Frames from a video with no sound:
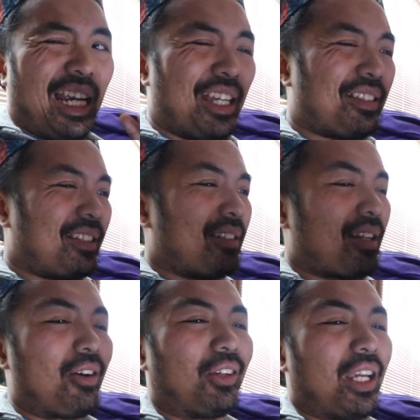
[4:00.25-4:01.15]
hits the
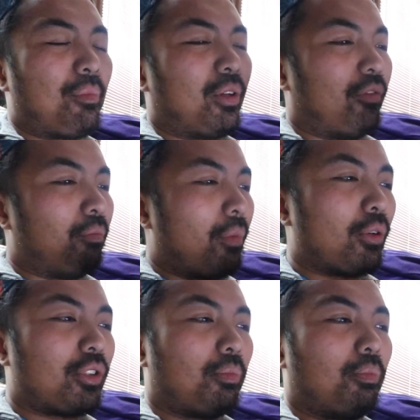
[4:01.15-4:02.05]
entire gamut of
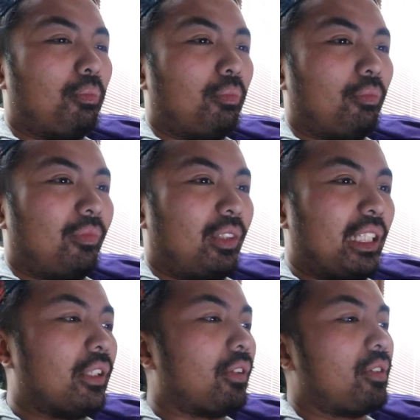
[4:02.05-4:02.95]
most
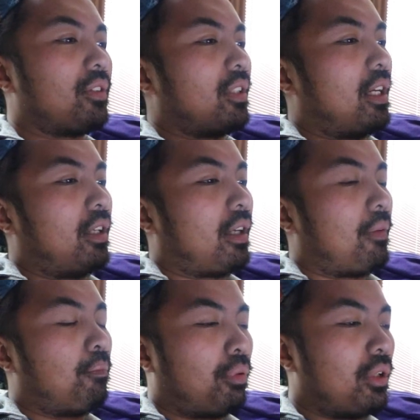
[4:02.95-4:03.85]
eaters, and
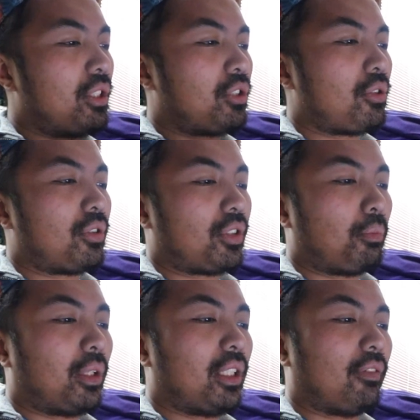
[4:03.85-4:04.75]
I'm pretty sure
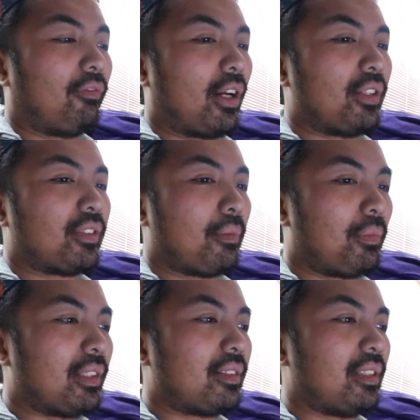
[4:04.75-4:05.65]
somebody can find
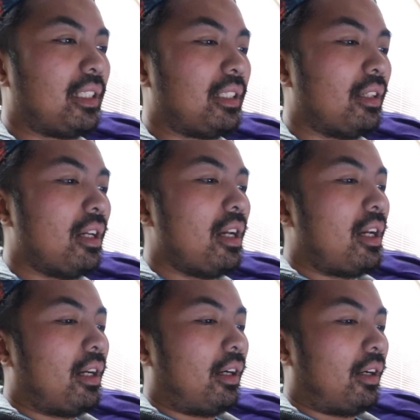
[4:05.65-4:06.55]
something to eat
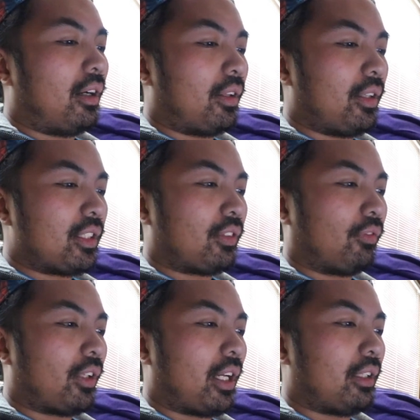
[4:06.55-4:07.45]
on this
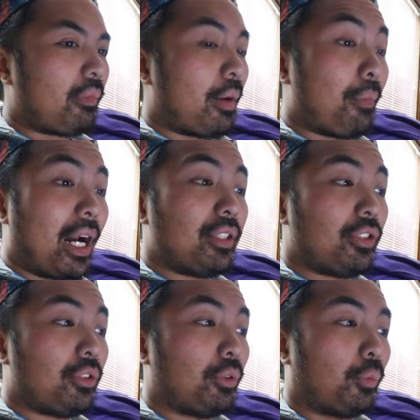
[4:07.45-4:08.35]
flight. Mind
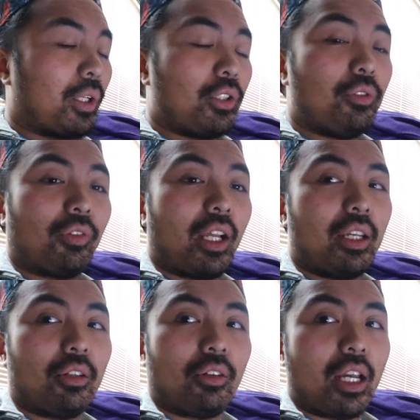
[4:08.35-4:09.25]
you, when you fly
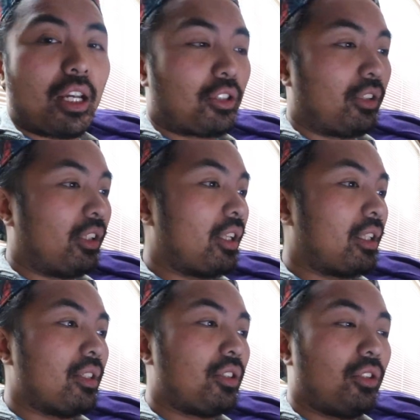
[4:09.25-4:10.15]
internationally
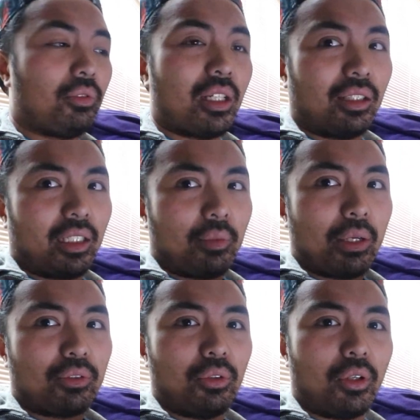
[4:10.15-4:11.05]
like this, you get like
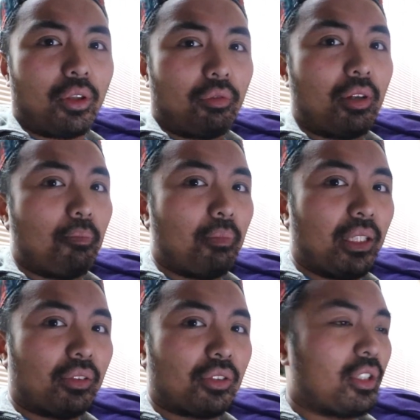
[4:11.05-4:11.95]
about 2 to 3
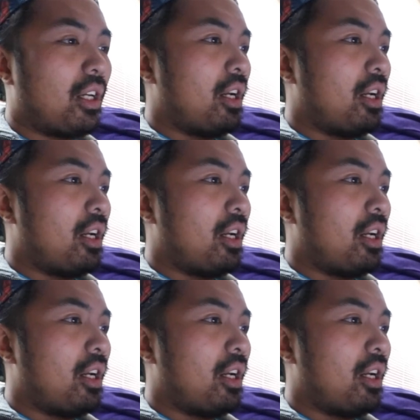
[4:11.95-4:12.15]
meals,